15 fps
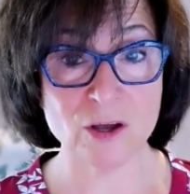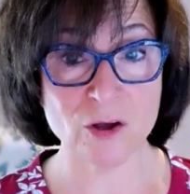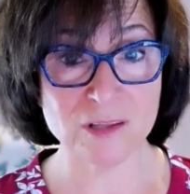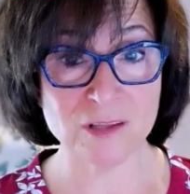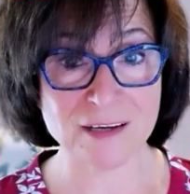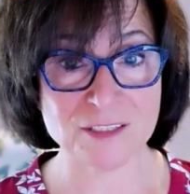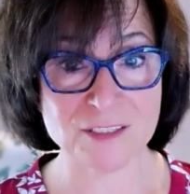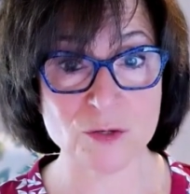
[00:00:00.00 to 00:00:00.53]

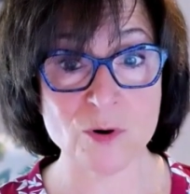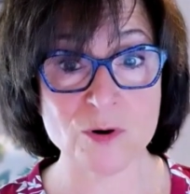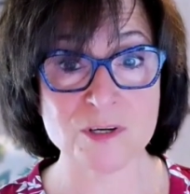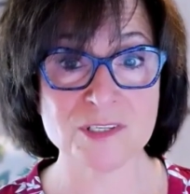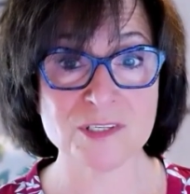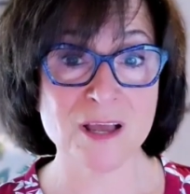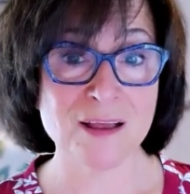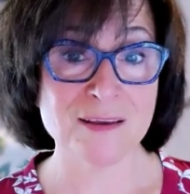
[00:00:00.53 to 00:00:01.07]

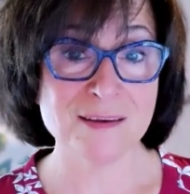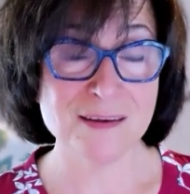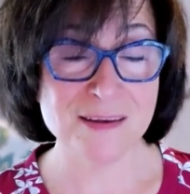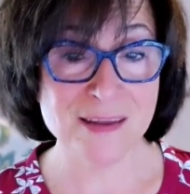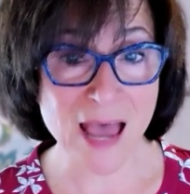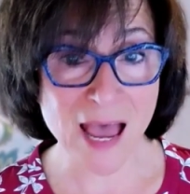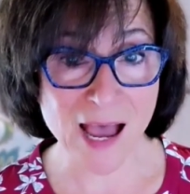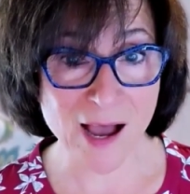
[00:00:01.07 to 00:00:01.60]
electors
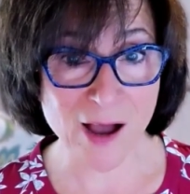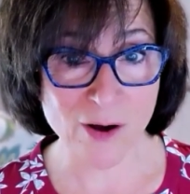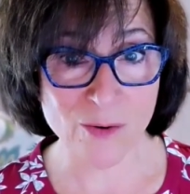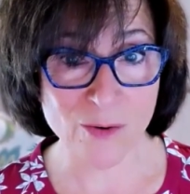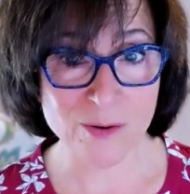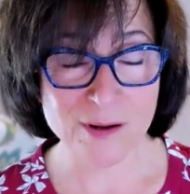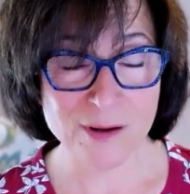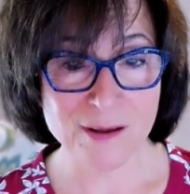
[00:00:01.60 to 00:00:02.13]

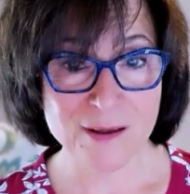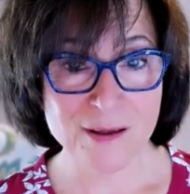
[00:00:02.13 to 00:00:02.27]
now